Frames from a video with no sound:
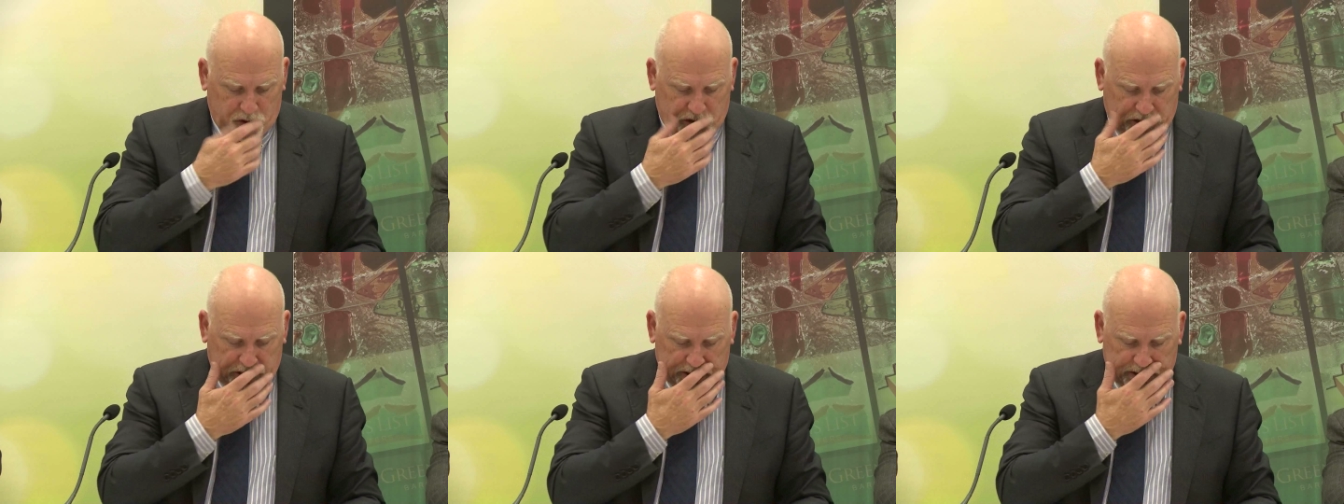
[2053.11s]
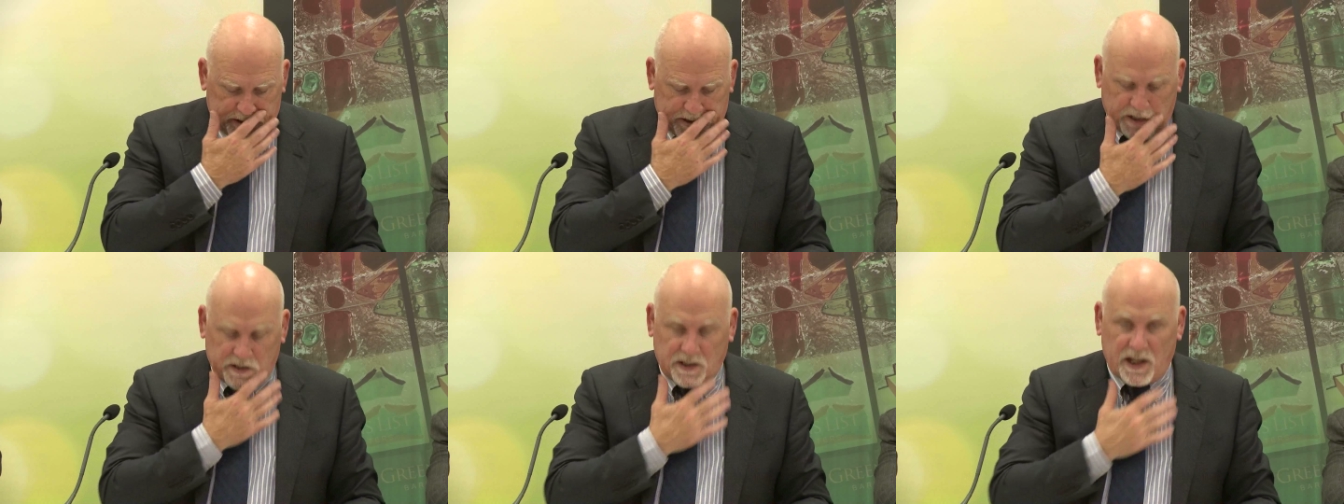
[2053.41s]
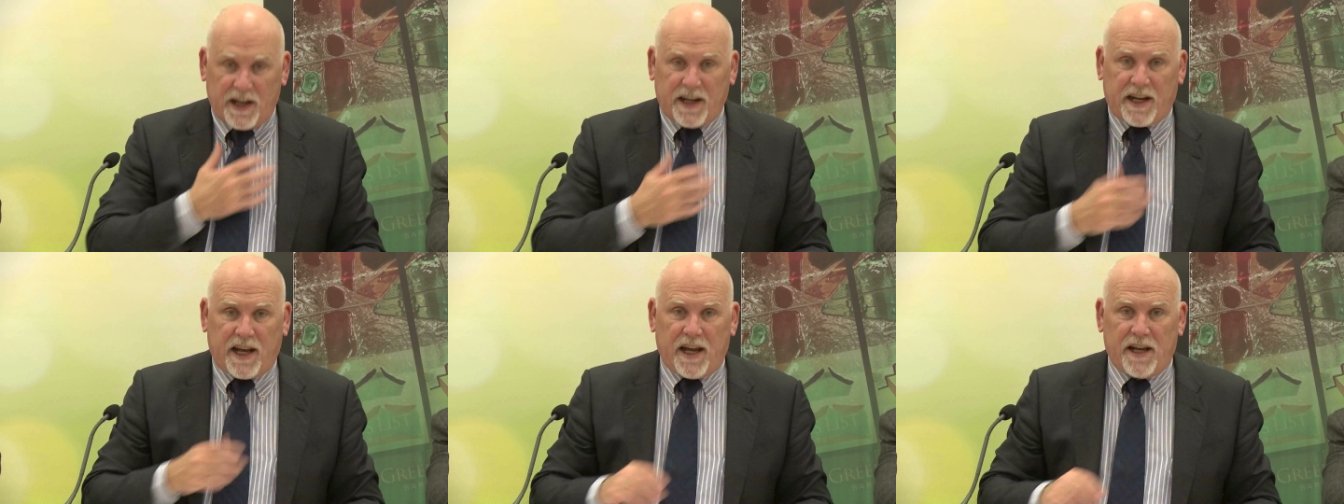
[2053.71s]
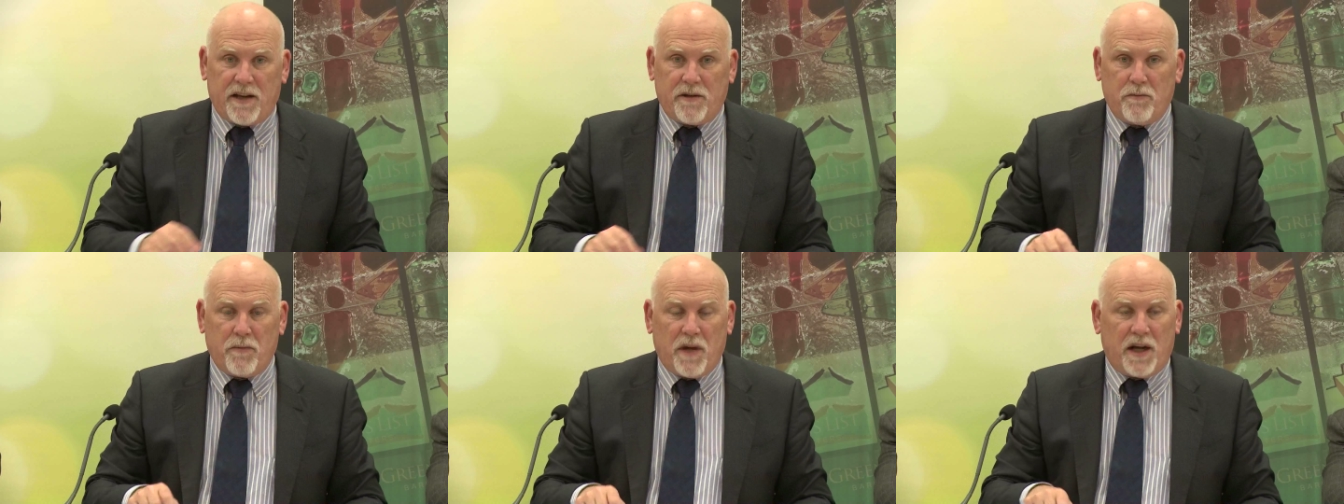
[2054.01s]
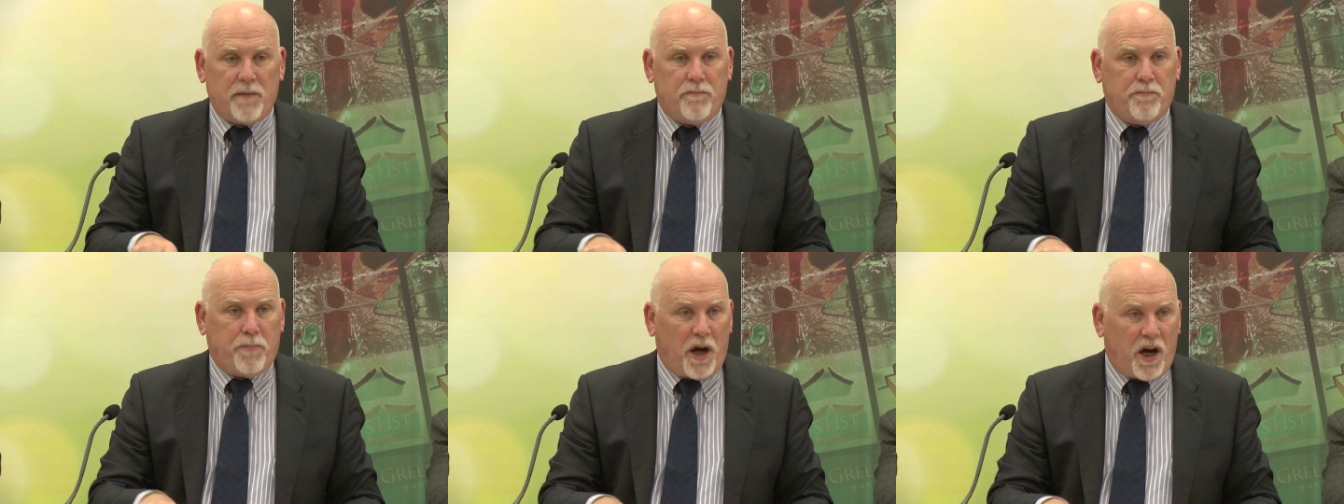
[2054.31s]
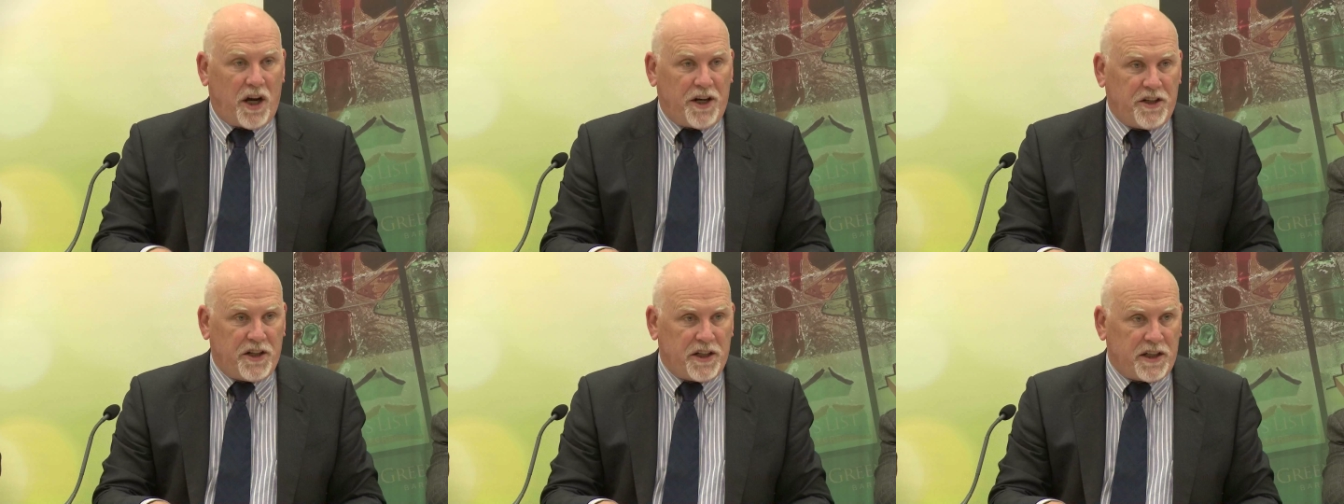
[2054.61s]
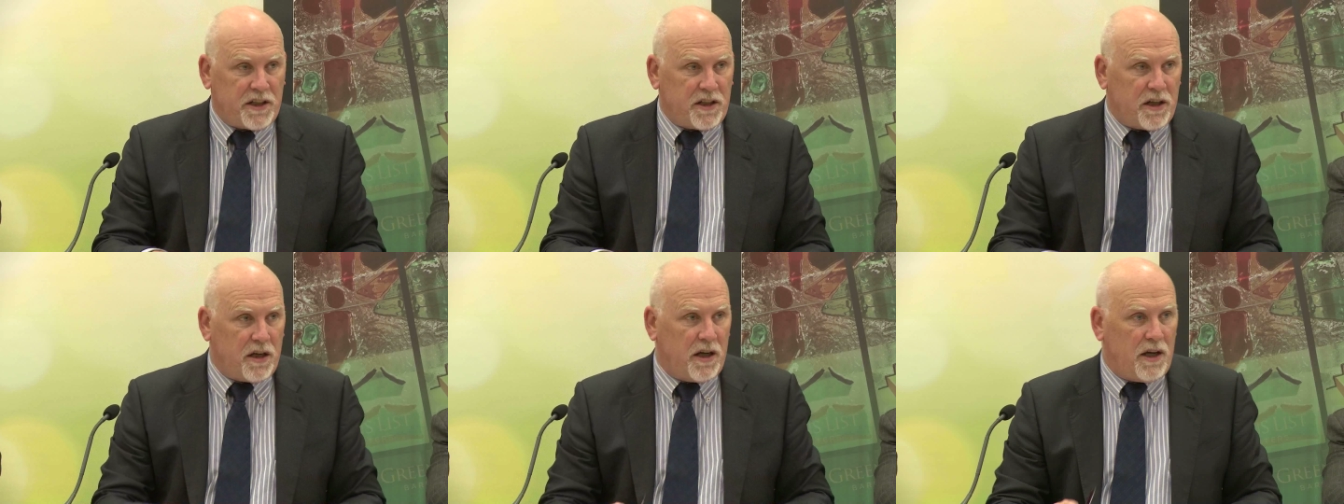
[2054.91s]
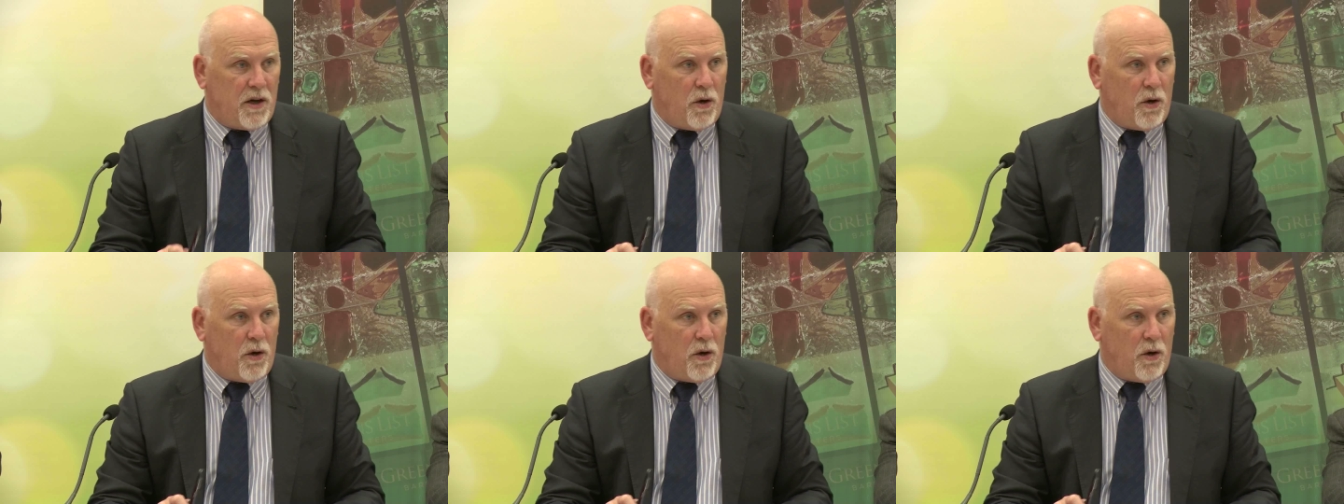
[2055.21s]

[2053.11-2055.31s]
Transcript: which is that they can make binding